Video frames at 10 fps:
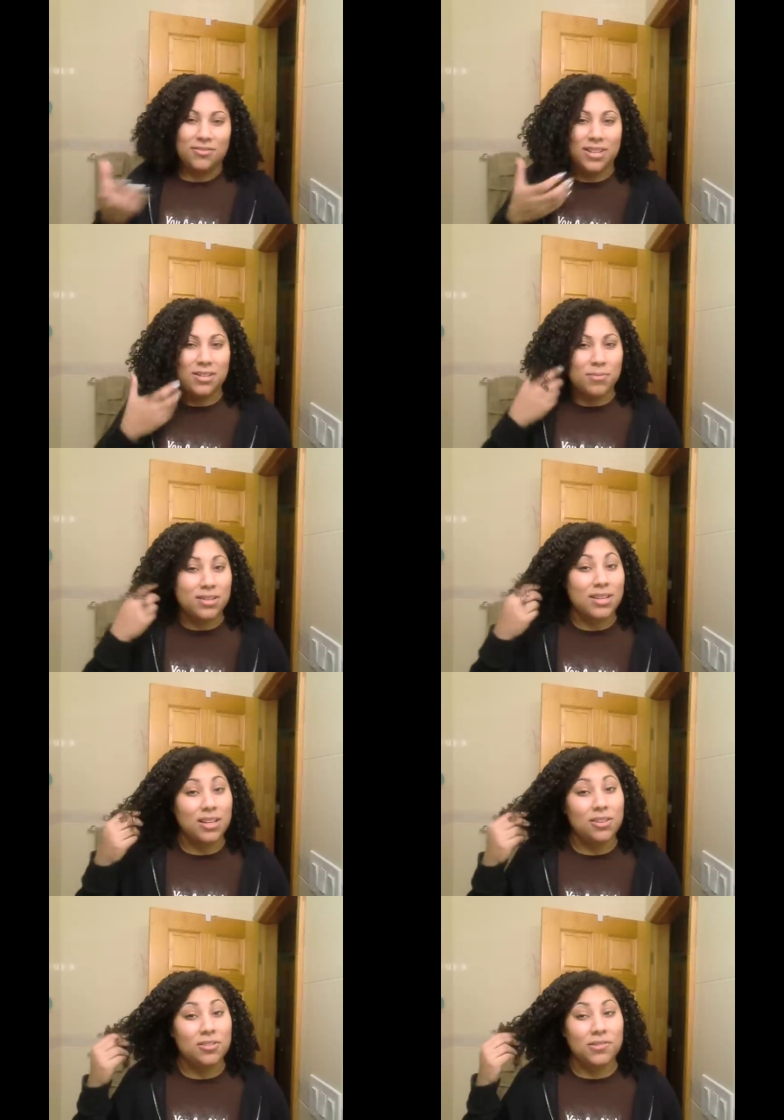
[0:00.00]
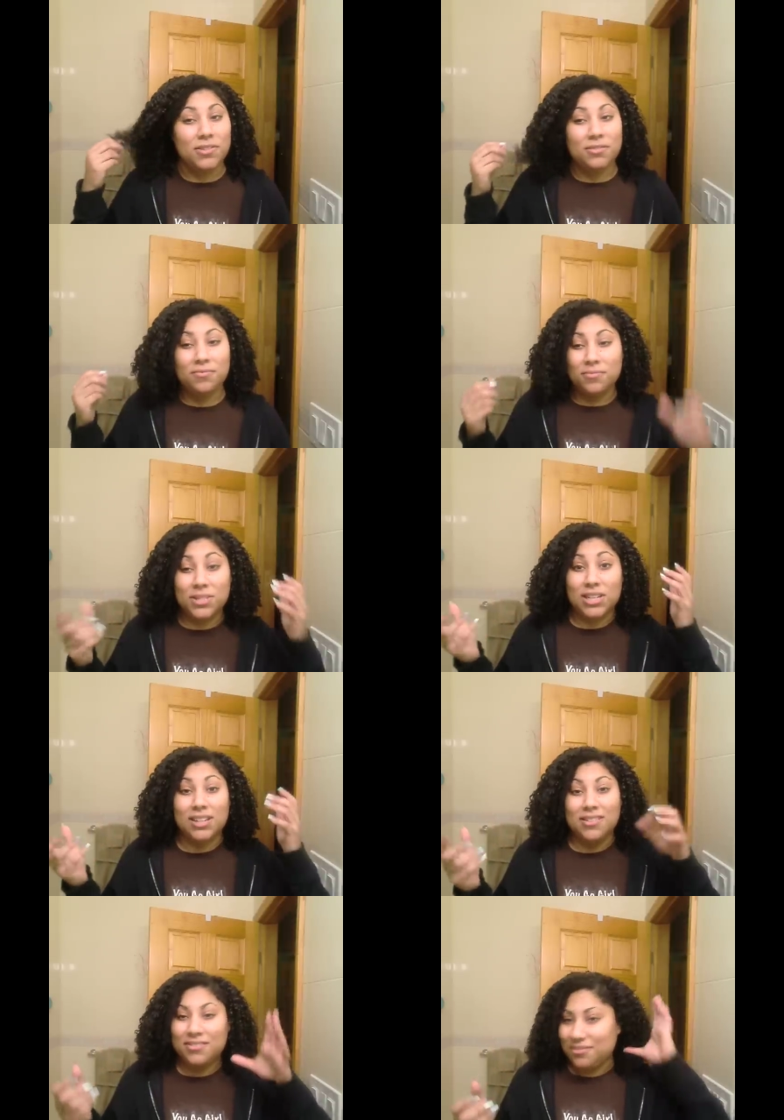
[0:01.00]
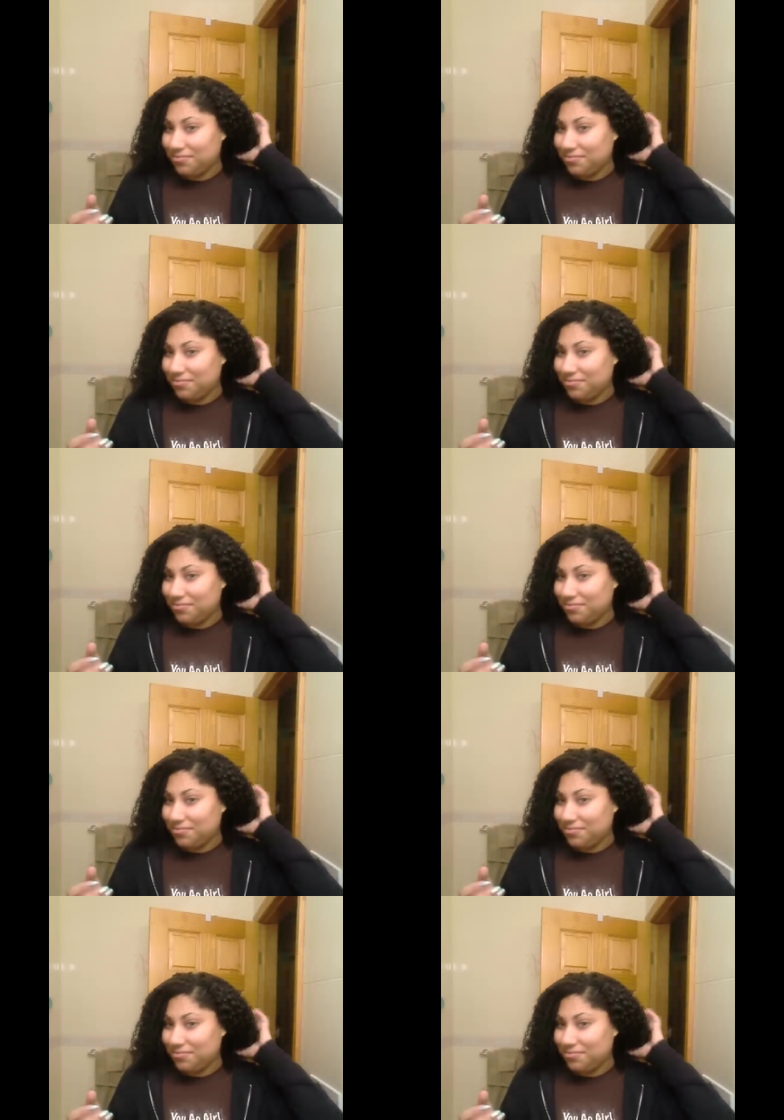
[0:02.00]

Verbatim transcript: effect smells like clothes, which I love.